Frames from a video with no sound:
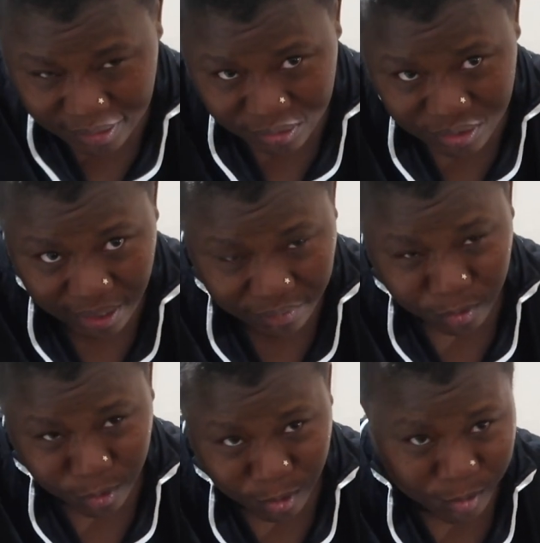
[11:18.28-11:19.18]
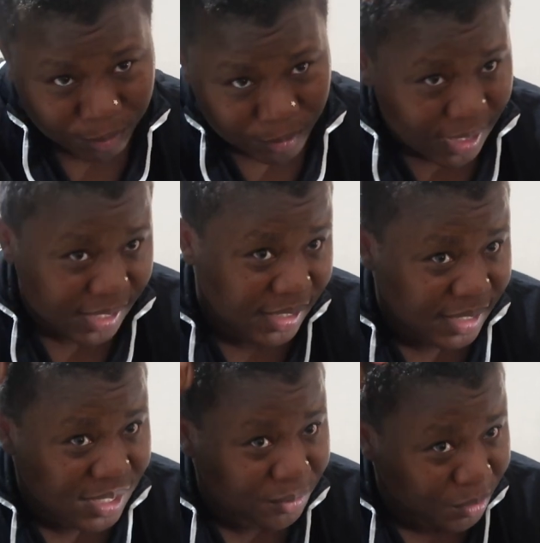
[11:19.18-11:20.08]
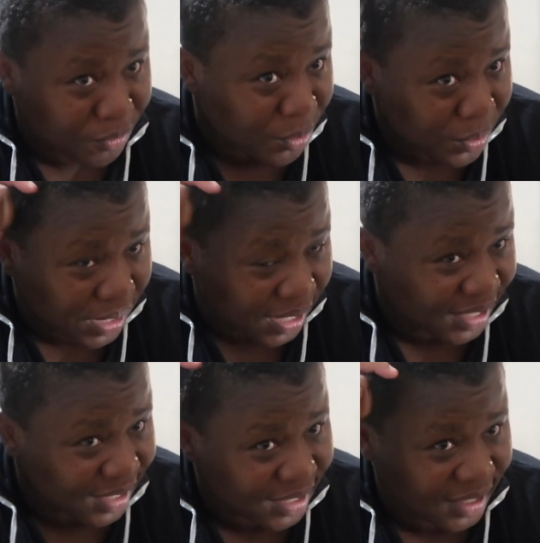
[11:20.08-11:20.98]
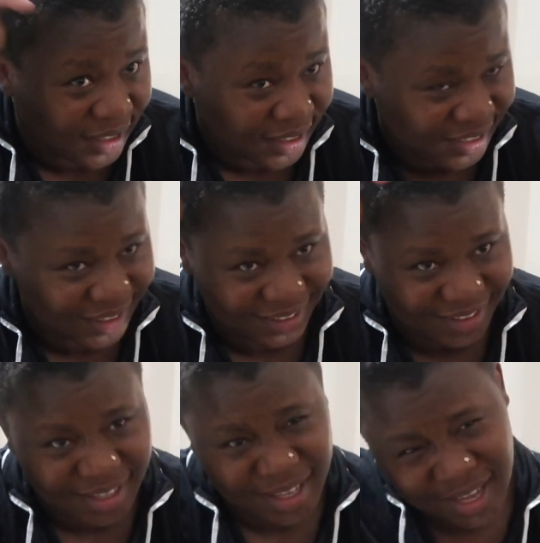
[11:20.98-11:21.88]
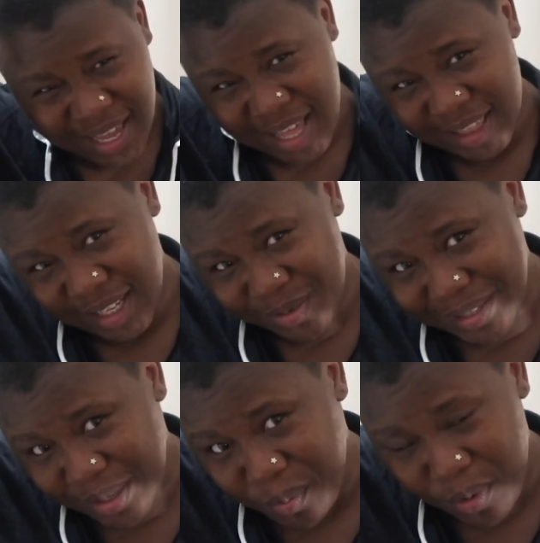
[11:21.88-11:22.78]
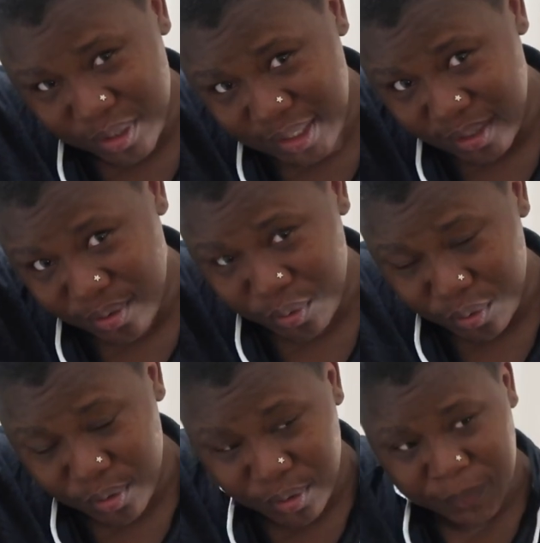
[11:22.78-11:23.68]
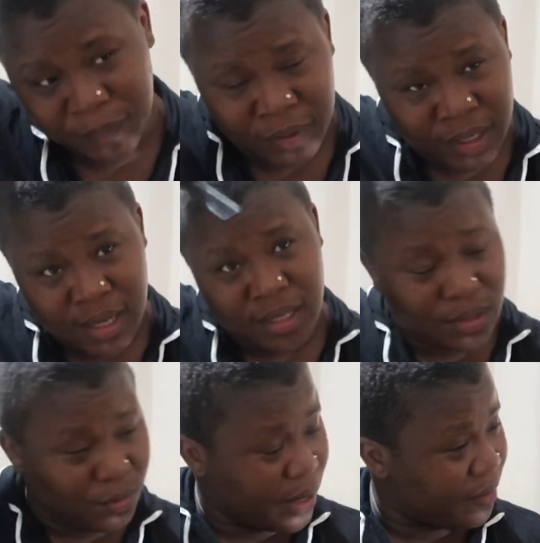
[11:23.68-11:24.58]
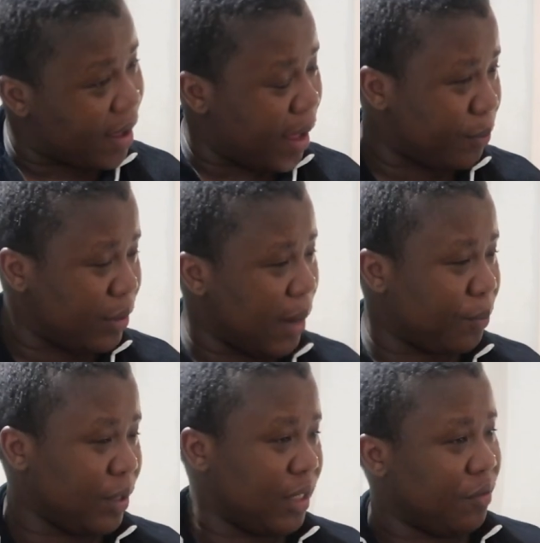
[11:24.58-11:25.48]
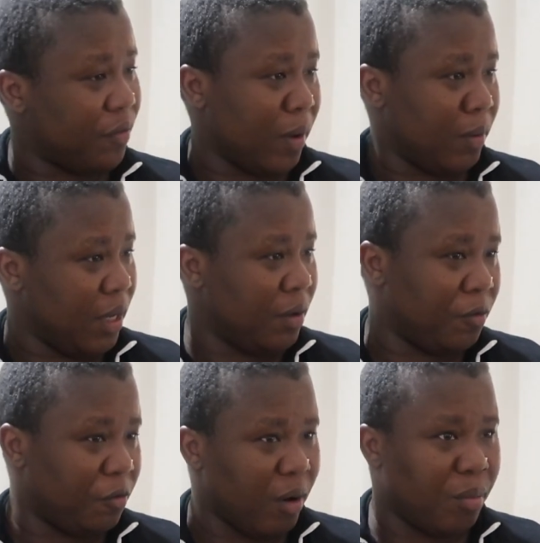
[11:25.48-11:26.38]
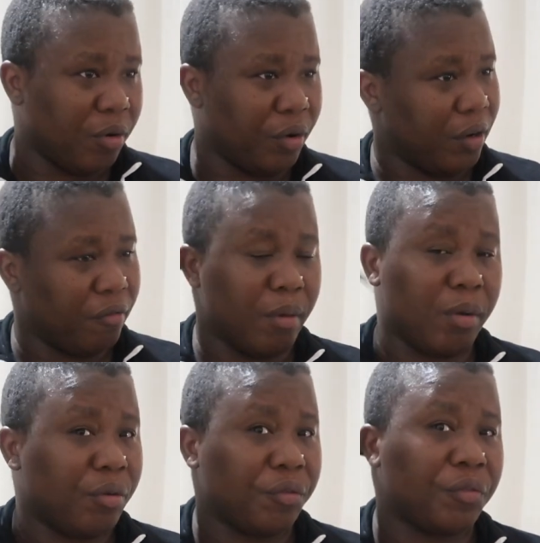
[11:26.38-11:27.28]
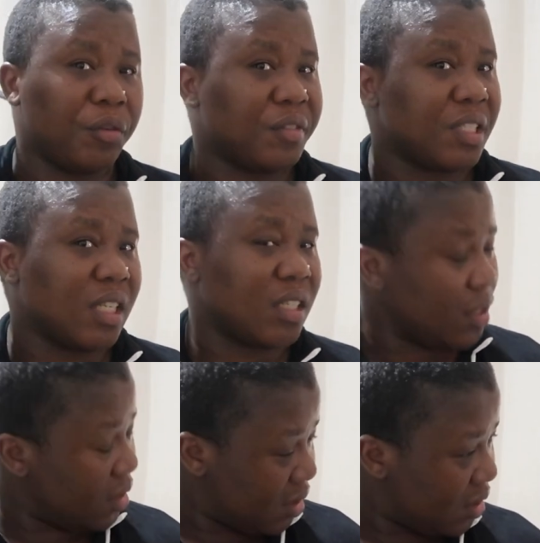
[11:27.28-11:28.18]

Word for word: Could I even comb anything before when I... I think it was a month ago. So whatever happened, happened in February. February fifteenth.